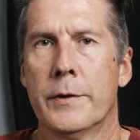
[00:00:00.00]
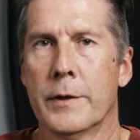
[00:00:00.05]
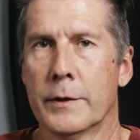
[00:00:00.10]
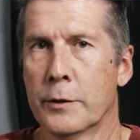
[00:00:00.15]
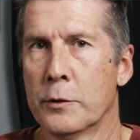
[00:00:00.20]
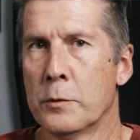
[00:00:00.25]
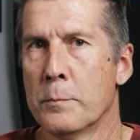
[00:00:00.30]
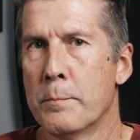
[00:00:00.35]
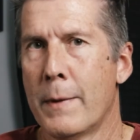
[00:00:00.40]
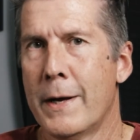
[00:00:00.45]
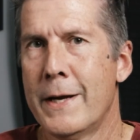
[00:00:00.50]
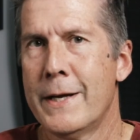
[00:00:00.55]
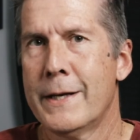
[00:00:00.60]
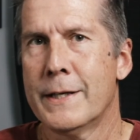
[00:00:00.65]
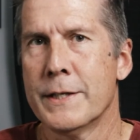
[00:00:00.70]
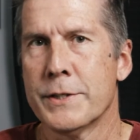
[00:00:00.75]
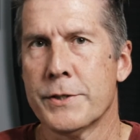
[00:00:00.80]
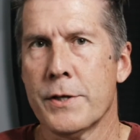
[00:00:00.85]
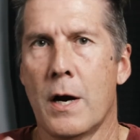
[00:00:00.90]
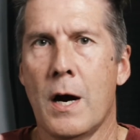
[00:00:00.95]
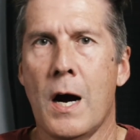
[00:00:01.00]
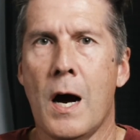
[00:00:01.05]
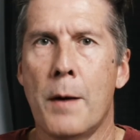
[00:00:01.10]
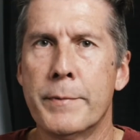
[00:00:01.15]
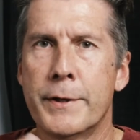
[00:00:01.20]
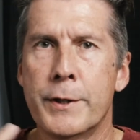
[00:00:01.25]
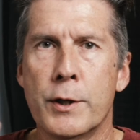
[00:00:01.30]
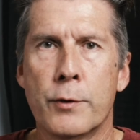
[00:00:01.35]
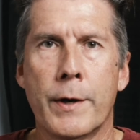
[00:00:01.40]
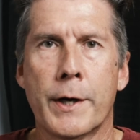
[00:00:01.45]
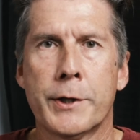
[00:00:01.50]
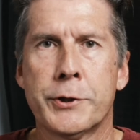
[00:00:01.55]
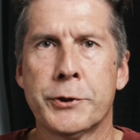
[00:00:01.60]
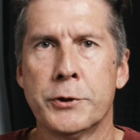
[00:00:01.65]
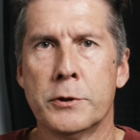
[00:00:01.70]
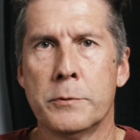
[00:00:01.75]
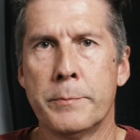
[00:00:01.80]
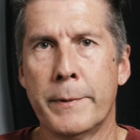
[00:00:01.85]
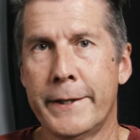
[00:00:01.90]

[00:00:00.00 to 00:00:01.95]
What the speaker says: The little mic is omnidirectional,